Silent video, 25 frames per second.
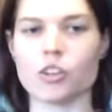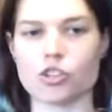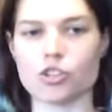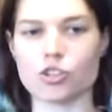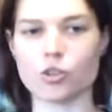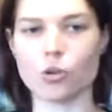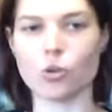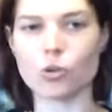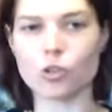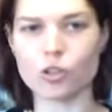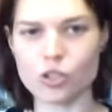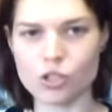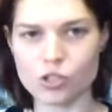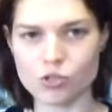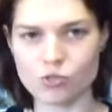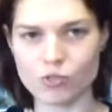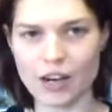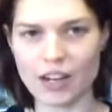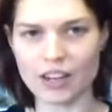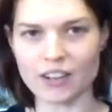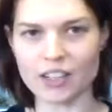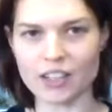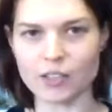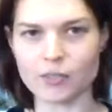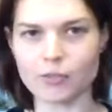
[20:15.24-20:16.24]
The shoulders are
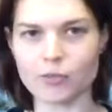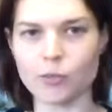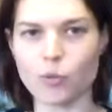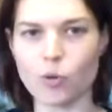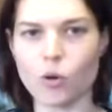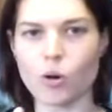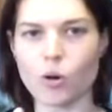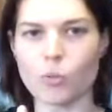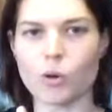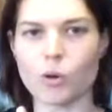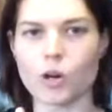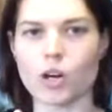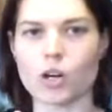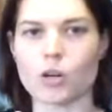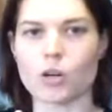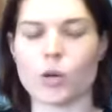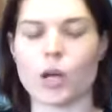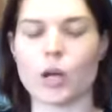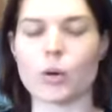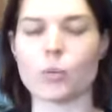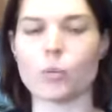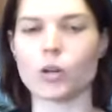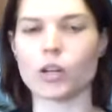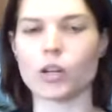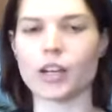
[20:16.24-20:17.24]
rounding forward,
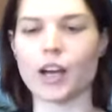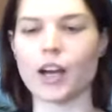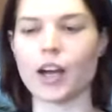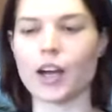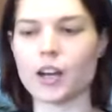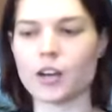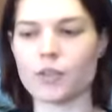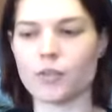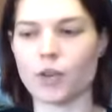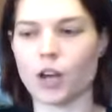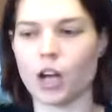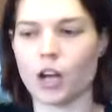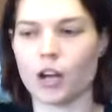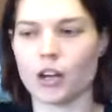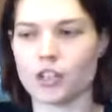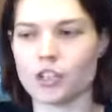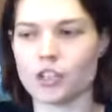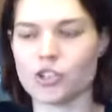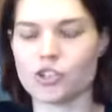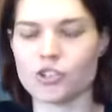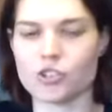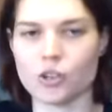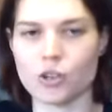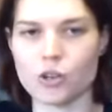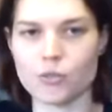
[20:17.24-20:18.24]
and we're kind of
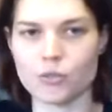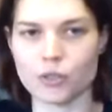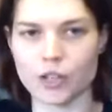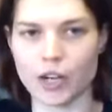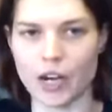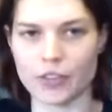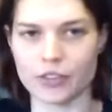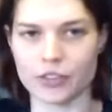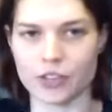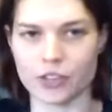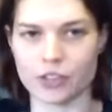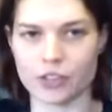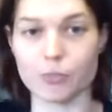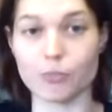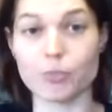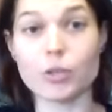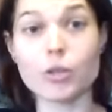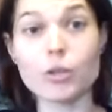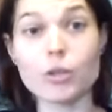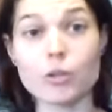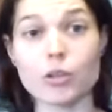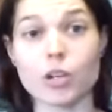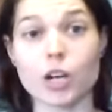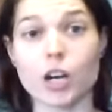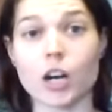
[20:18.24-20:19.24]
hunched over at the
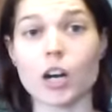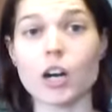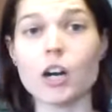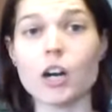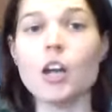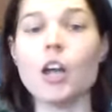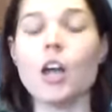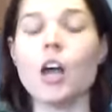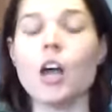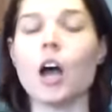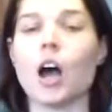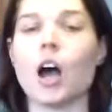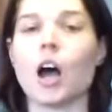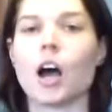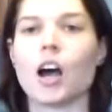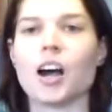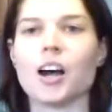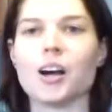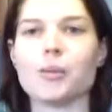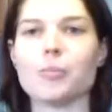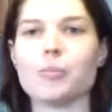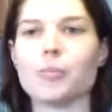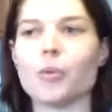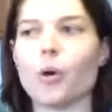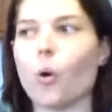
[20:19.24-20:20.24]
computer
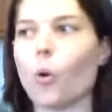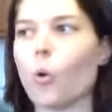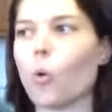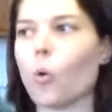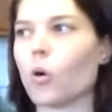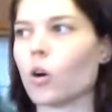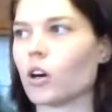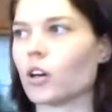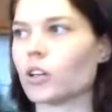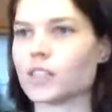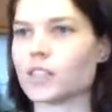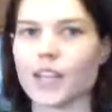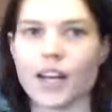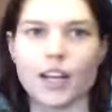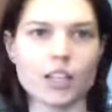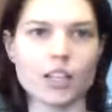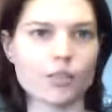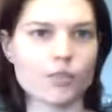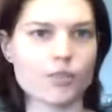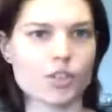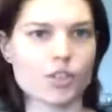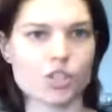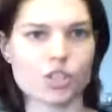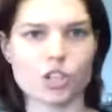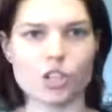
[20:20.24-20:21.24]
or
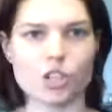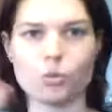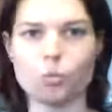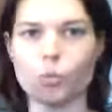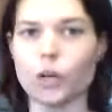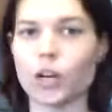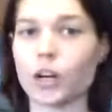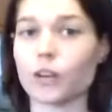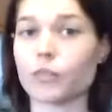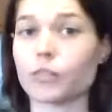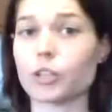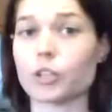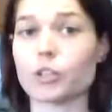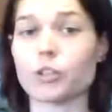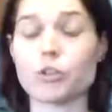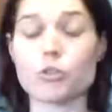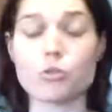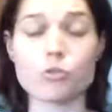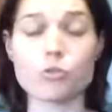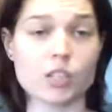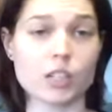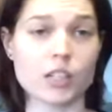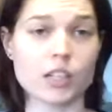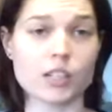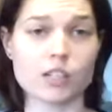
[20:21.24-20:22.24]
television, whatever you're
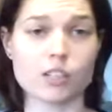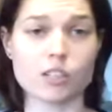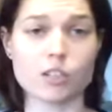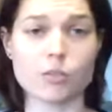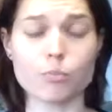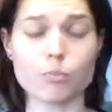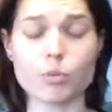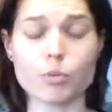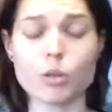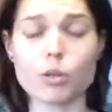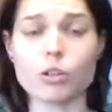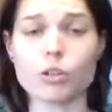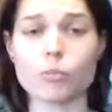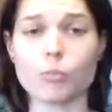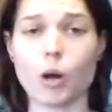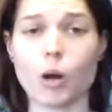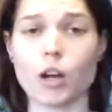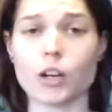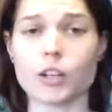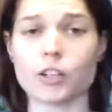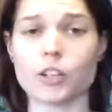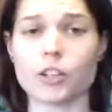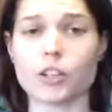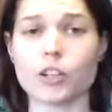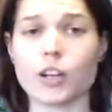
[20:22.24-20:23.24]
using as a computer
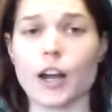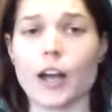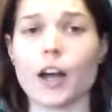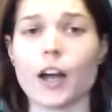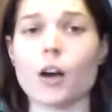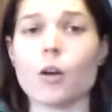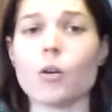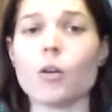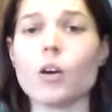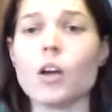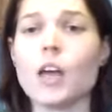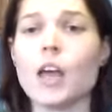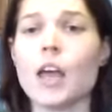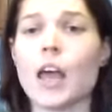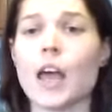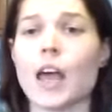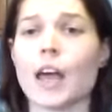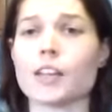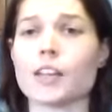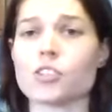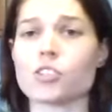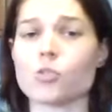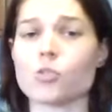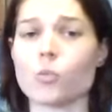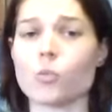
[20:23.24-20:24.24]
monitor now.
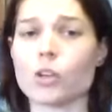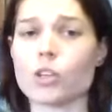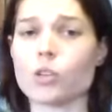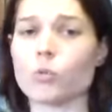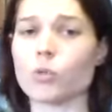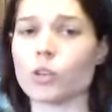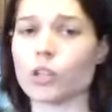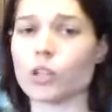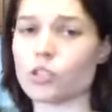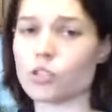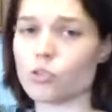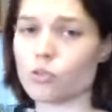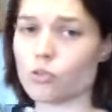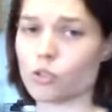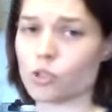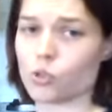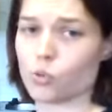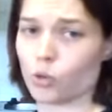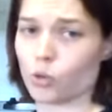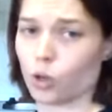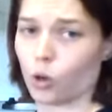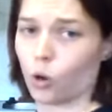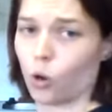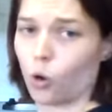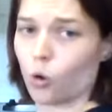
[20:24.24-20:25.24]
And so what you want to do is you
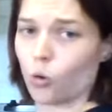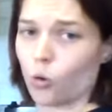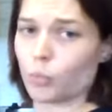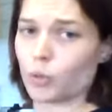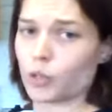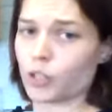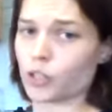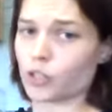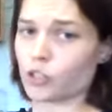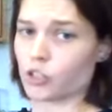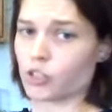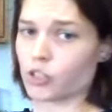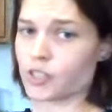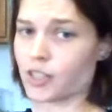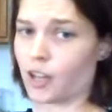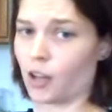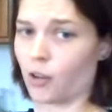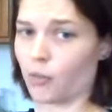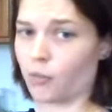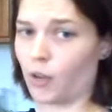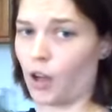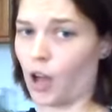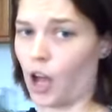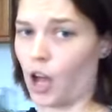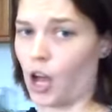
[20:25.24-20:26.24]
want to open
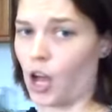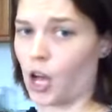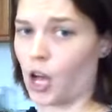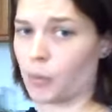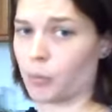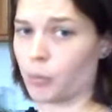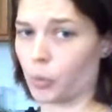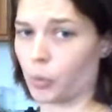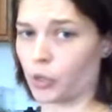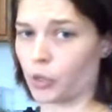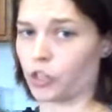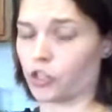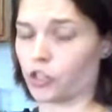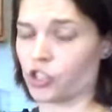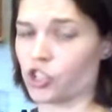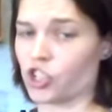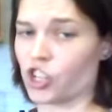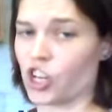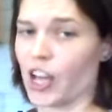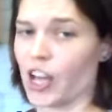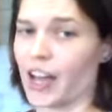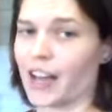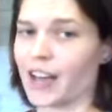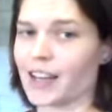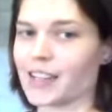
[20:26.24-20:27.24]
yourself up with your
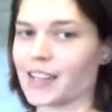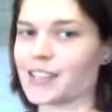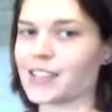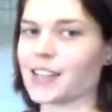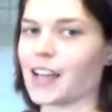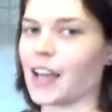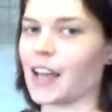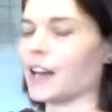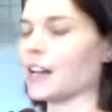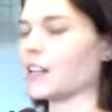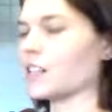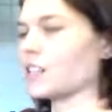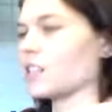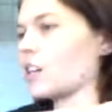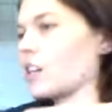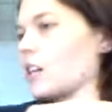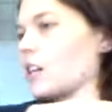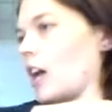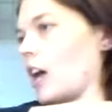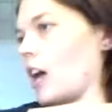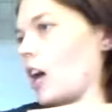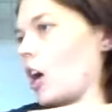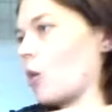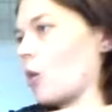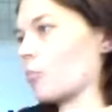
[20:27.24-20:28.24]
chest, and it's going
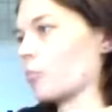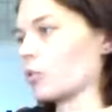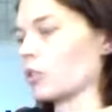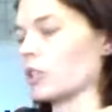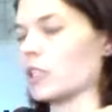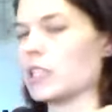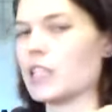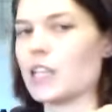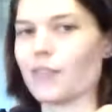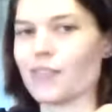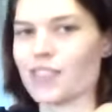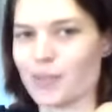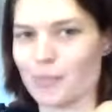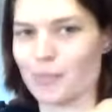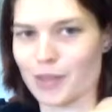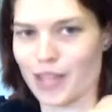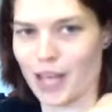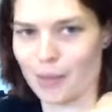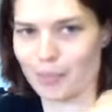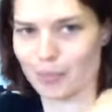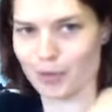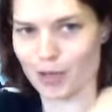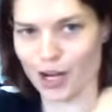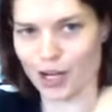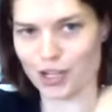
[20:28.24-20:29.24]
to help relieve some of
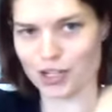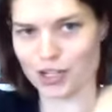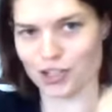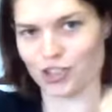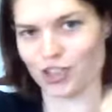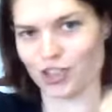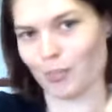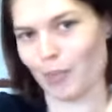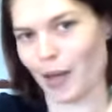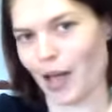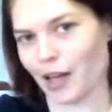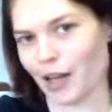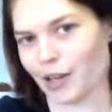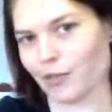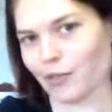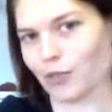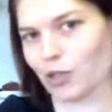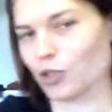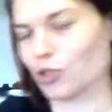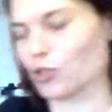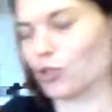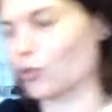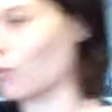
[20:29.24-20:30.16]
that pressure in the back of your